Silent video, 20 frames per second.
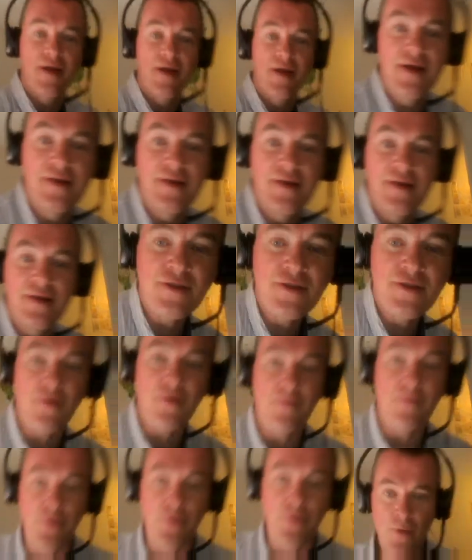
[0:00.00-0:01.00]
it doesn't
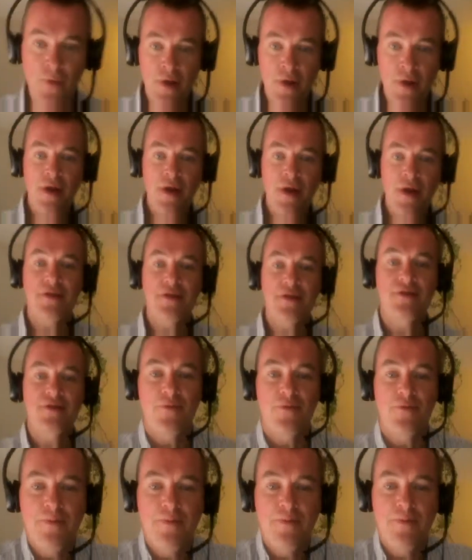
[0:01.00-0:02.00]

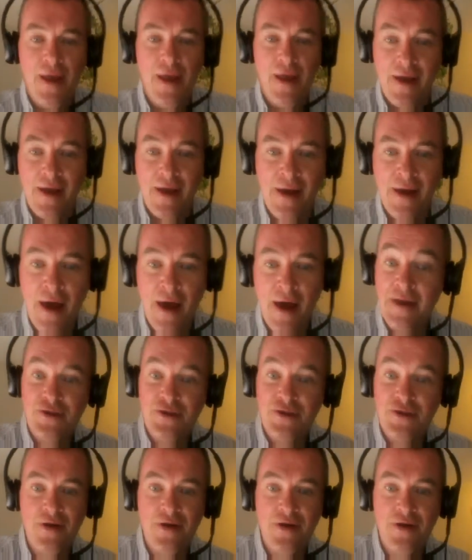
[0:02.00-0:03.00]
stop you playing and
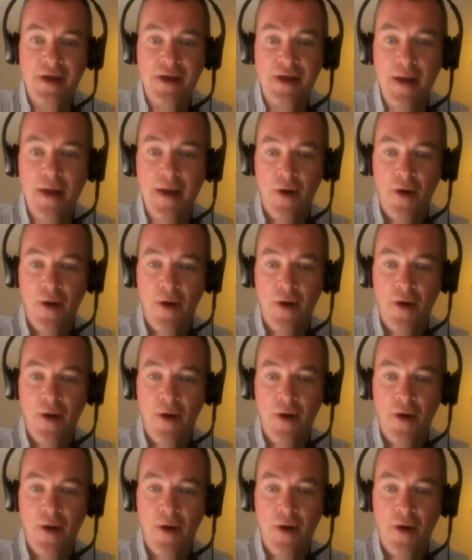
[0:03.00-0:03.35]
enjoying the game.